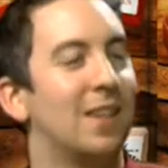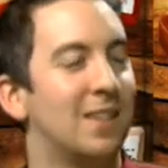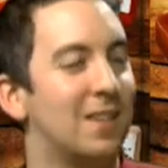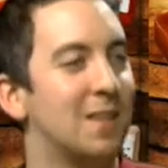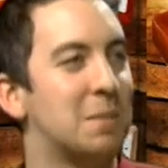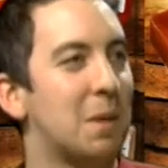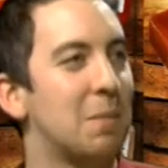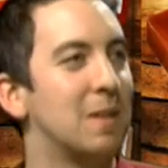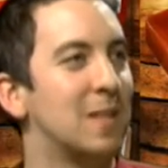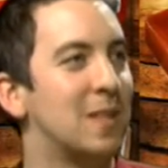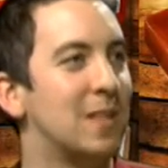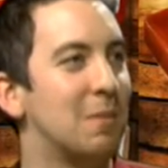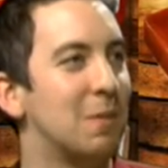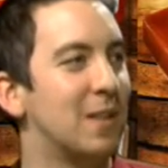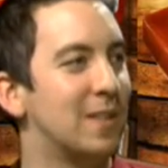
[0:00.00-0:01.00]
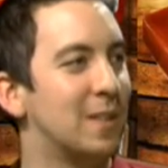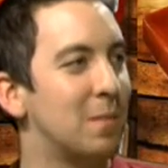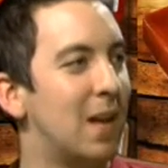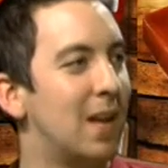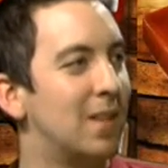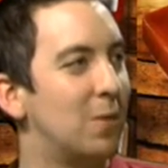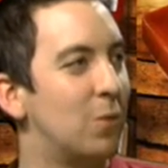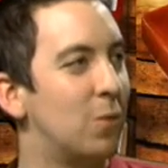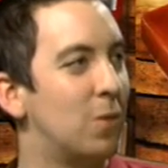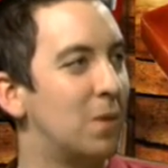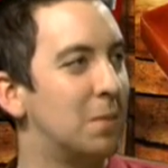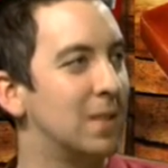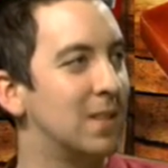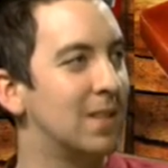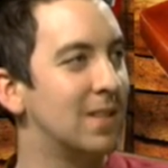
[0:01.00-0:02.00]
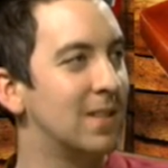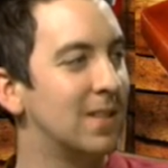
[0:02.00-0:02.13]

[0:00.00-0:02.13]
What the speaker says: there's probably a similar smell in the women's.